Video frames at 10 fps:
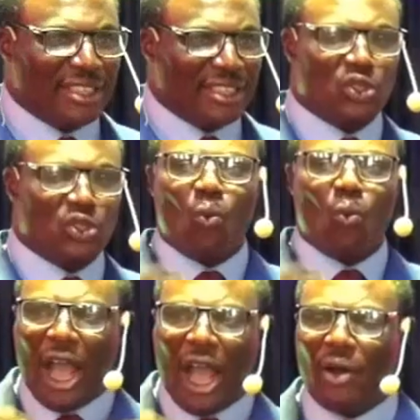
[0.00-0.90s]

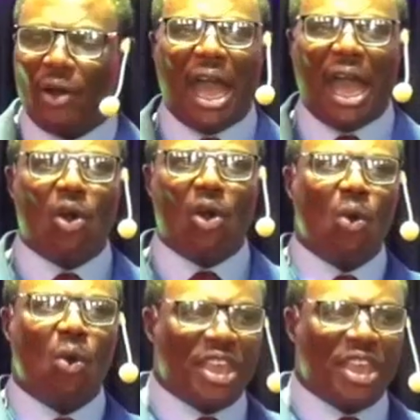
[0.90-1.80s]
how we
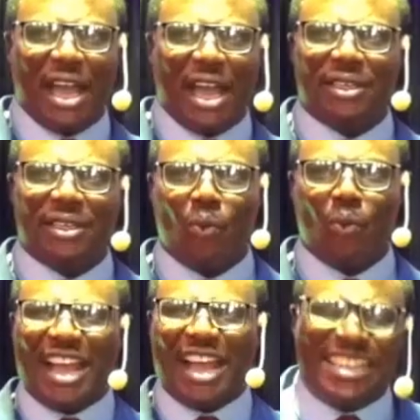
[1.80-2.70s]
can
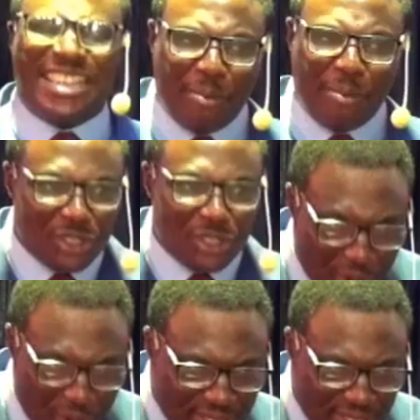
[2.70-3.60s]
demonstrate
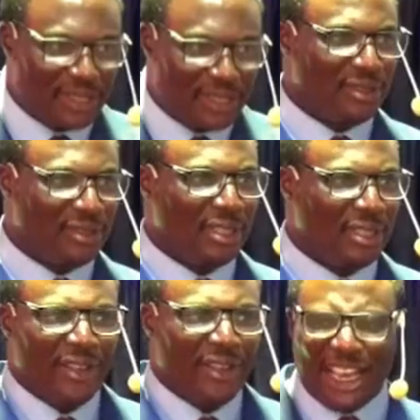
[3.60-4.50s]
that
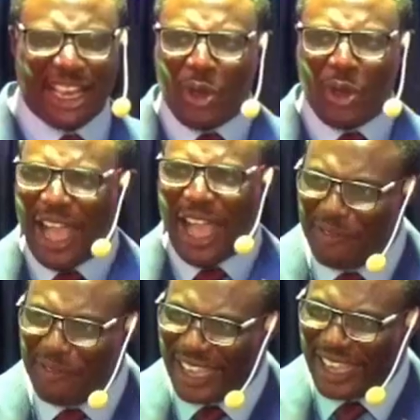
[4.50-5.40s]
we have a
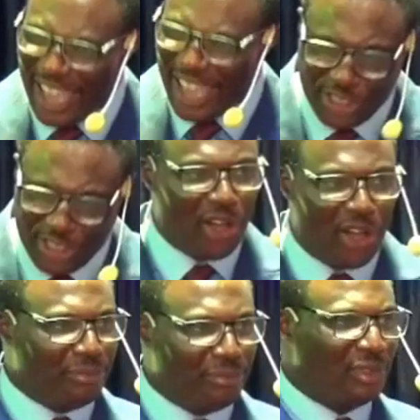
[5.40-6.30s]
kingdom
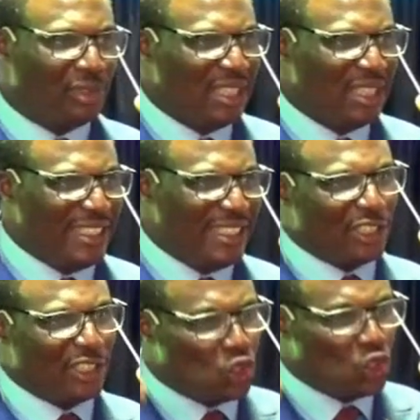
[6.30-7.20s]
that is
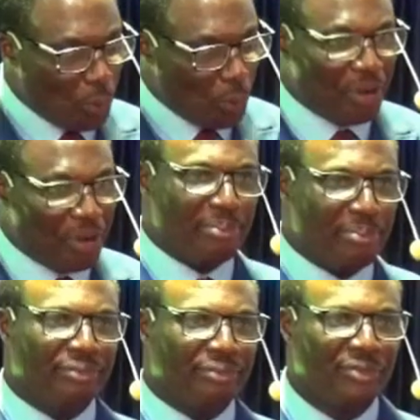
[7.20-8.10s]
supreme.
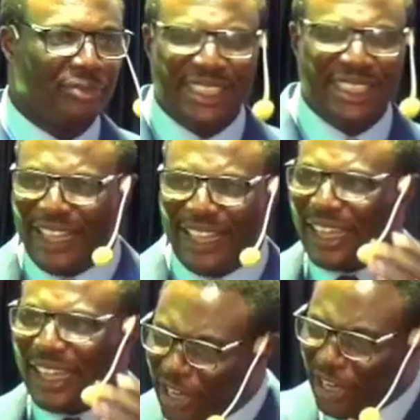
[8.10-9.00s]
The
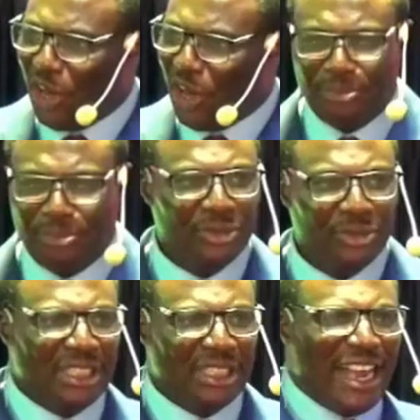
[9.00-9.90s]
kingdom
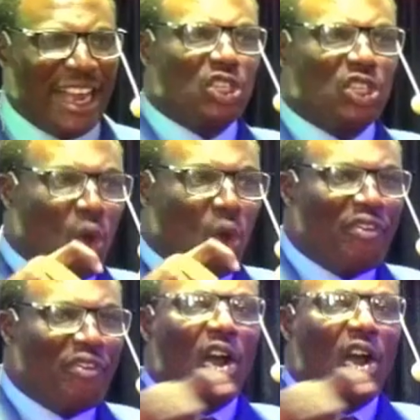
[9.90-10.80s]
that is over
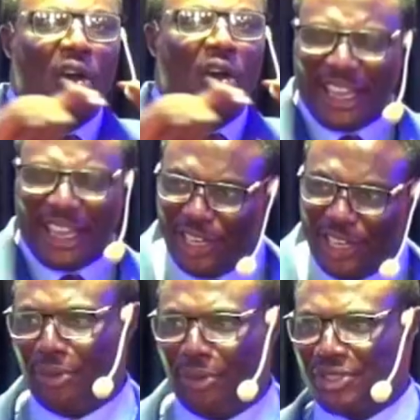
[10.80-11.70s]
other kingdoms.
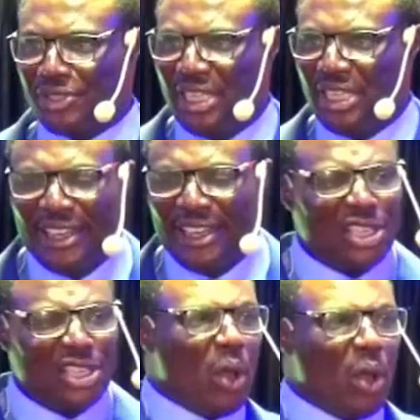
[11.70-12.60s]
That's why we
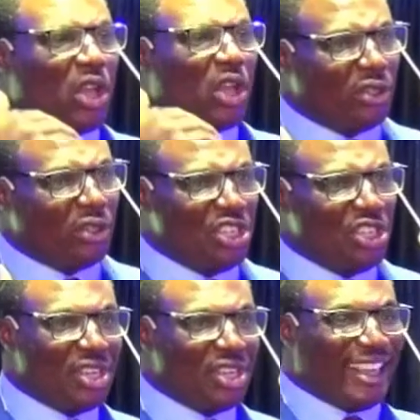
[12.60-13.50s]
call Jesus the
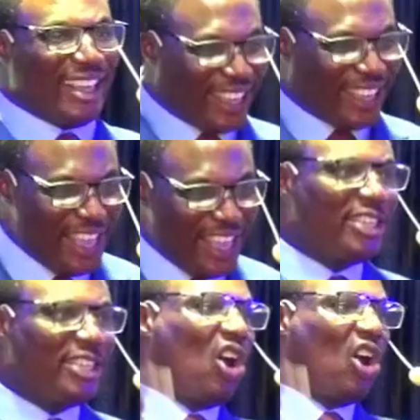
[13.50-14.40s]
King
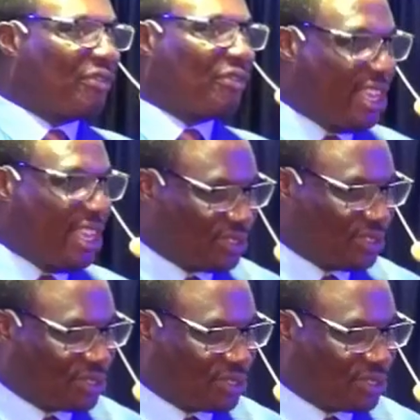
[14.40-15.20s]
of Kings